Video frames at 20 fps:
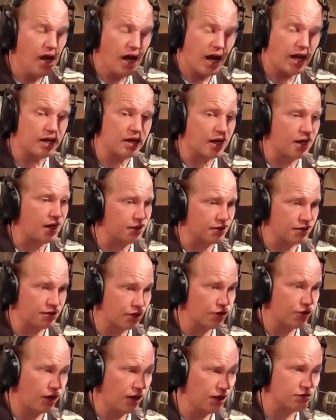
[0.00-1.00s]
And and
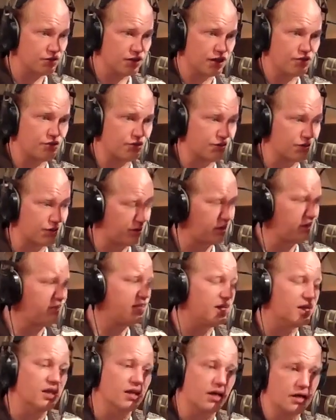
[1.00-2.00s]
congratulations, because I
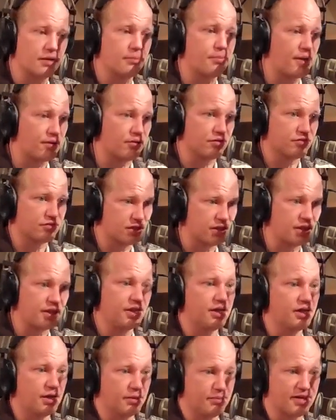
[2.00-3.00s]
see a lot of parents
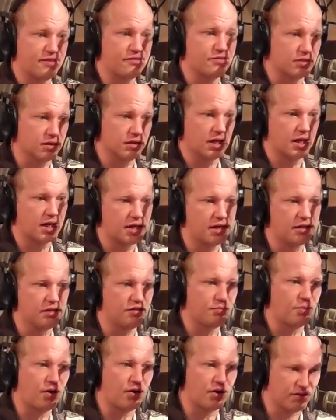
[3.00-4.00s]
cleaning up after a lot of
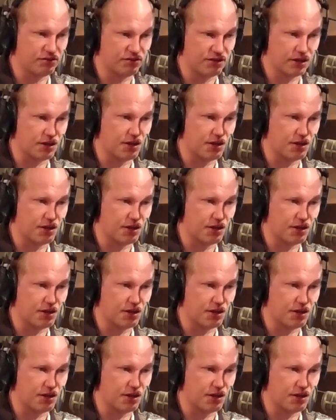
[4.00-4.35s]
kids' parties at